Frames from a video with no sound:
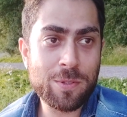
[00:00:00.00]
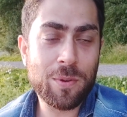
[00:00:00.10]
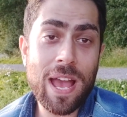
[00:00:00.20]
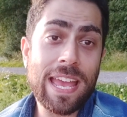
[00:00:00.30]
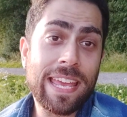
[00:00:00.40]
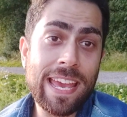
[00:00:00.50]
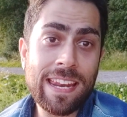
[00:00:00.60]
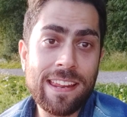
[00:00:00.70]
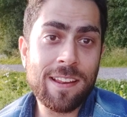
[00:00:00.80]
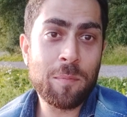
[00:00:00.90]
so I
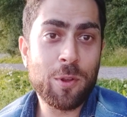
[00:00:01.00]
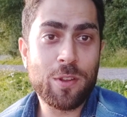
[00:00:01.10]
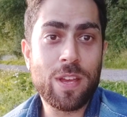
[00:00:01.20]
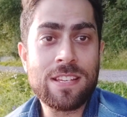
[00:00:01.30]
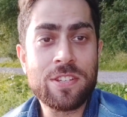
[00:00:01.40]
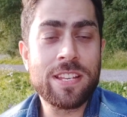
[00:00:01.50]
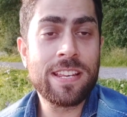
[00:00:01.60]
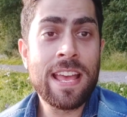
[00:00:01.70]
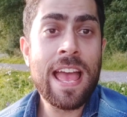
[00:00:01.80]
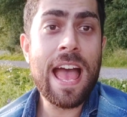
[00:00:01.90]
get little motivation.